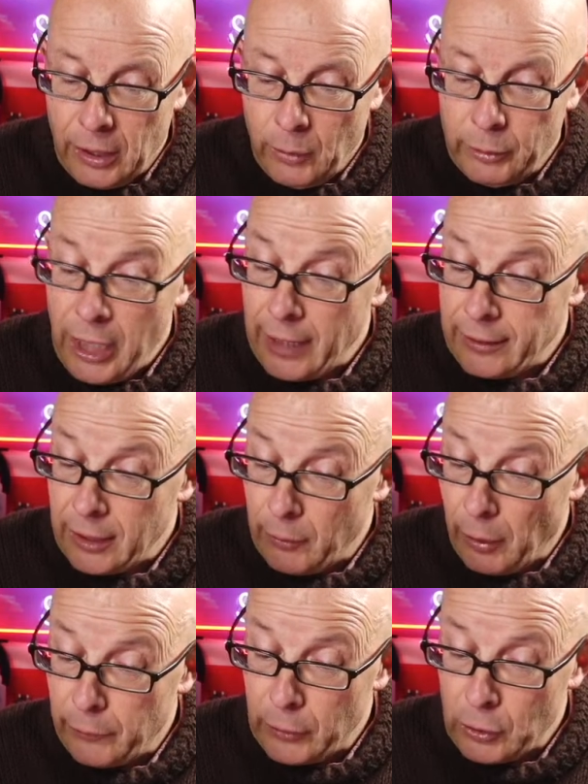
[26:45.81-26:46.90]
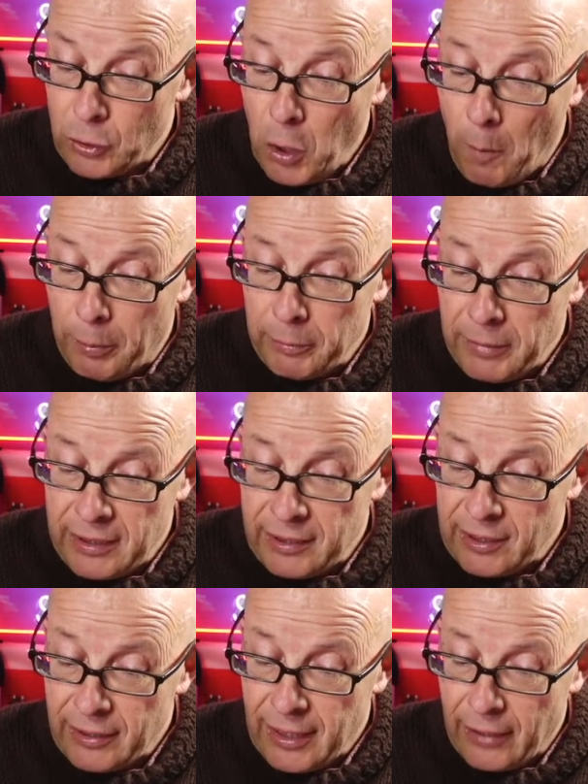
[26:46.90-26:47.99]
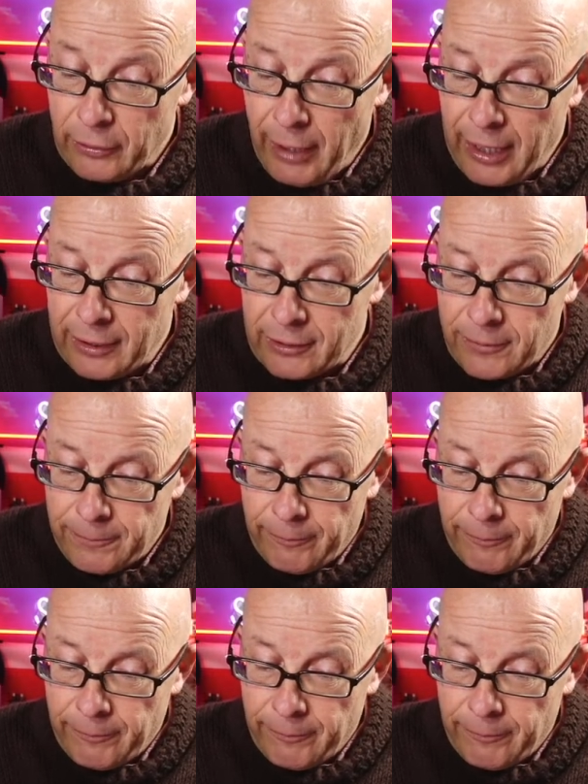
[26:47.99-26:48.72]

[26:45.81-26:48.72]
which had to go over the top and meet us at the other end.